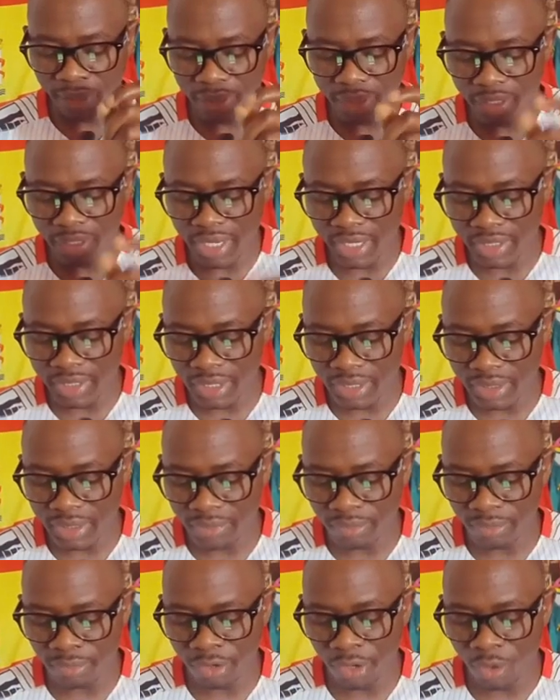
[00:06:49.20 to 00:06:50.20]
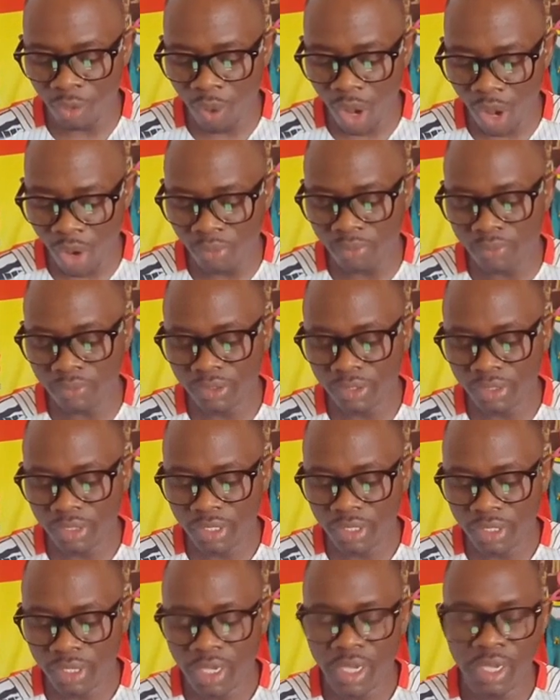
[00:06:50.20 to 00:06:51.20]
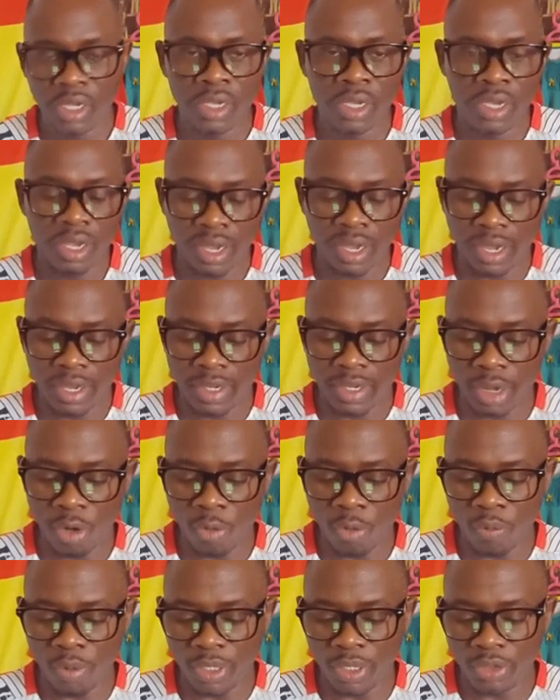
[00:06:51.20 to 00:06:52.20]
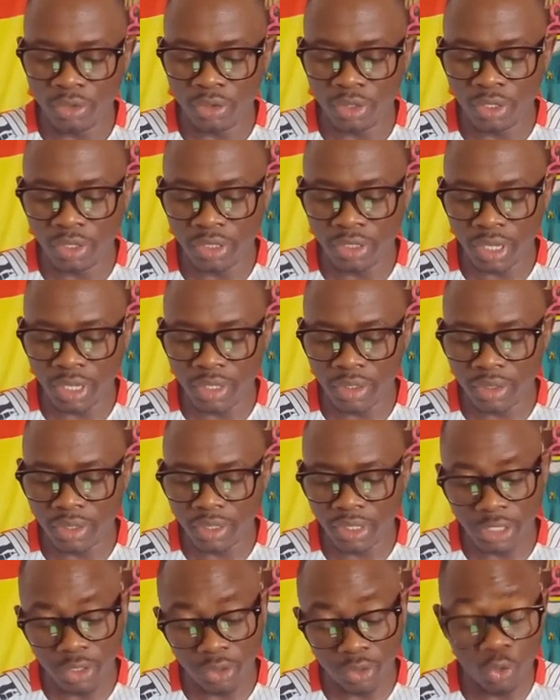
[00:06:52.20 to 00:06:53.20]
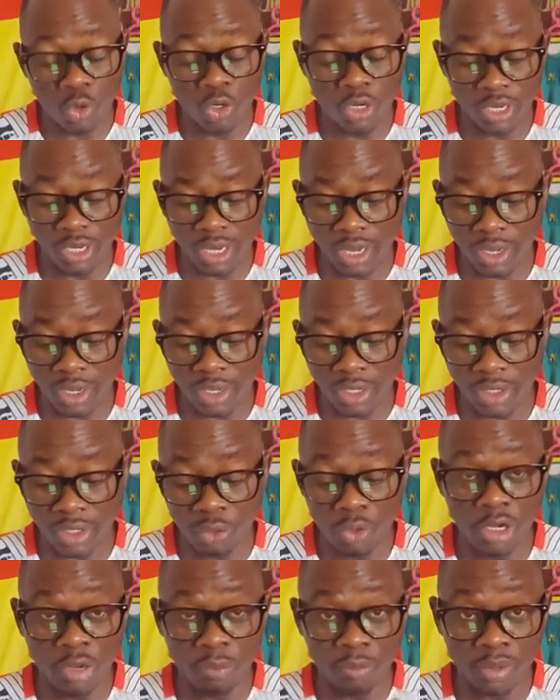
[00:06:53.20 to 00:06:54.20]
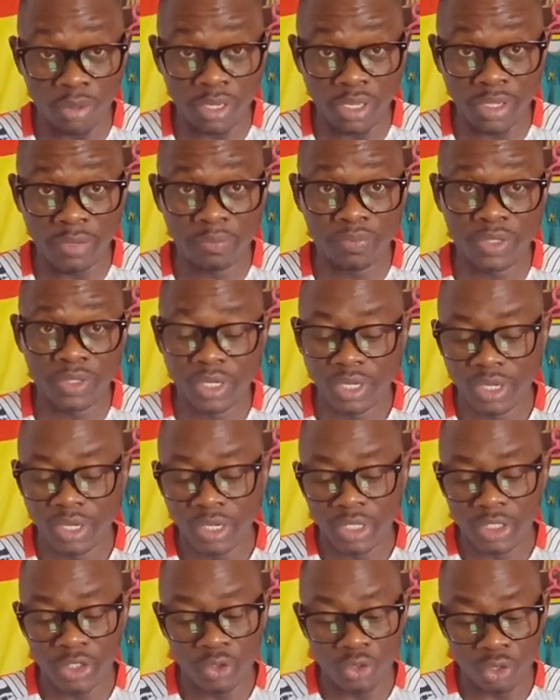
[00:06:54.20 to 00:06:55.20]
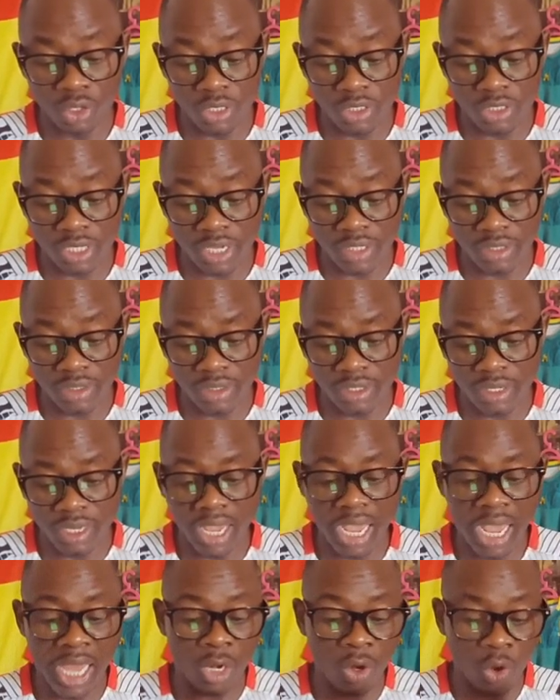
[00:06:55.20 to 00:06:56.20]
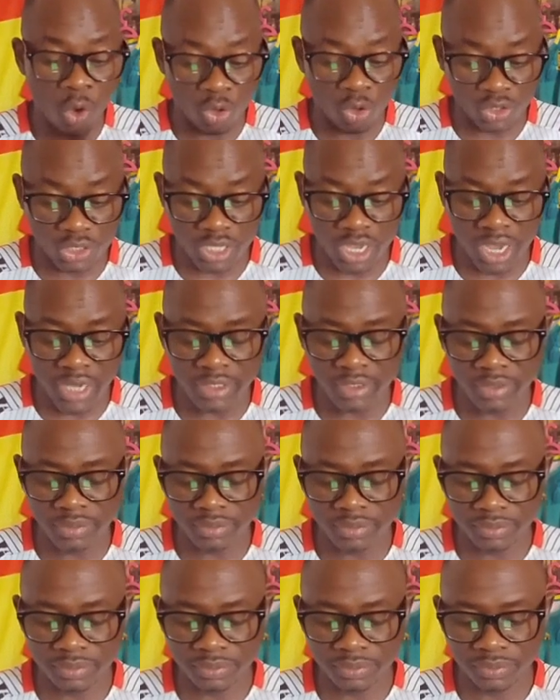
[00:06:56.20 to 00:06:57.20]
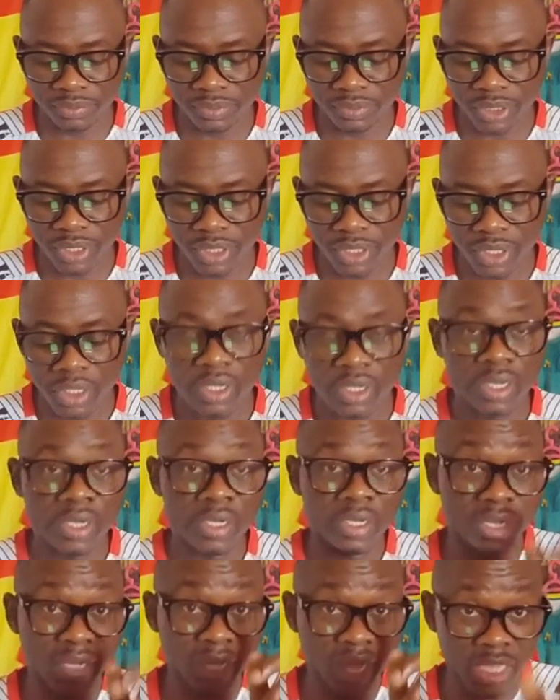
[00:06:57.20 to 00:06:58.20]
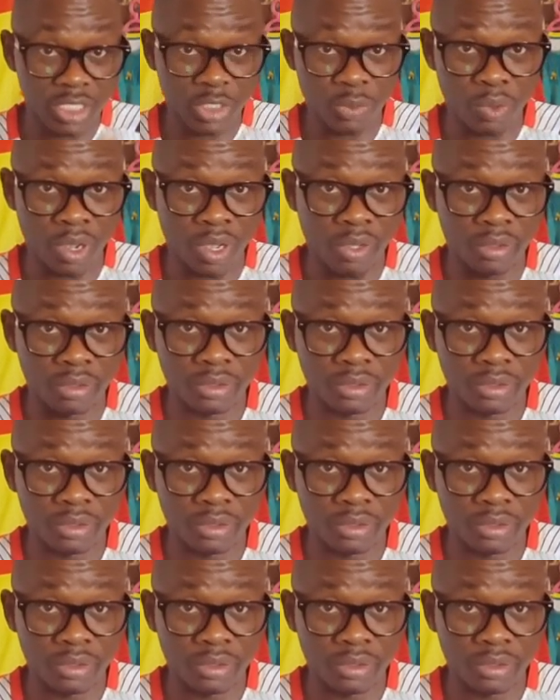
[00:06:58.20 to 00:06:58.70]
in the national team for a while. And I will play Jonathan. He gonna play Jonathan alongside Gaspar.